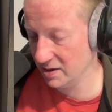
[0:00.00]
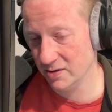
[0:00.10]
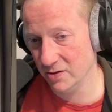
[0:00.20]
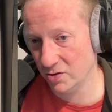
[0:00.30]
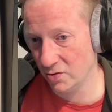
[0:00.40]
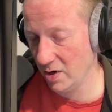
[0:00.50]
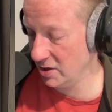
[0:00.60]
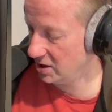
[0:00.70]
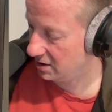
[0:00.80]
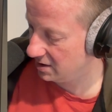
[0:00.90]
it says
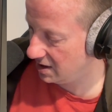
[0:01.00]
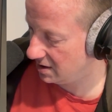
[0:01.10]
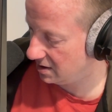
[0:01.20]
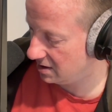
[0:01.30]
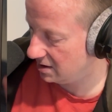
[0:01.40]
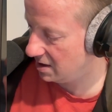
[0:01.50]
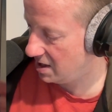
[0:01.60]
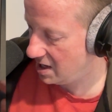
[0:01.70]
project 19.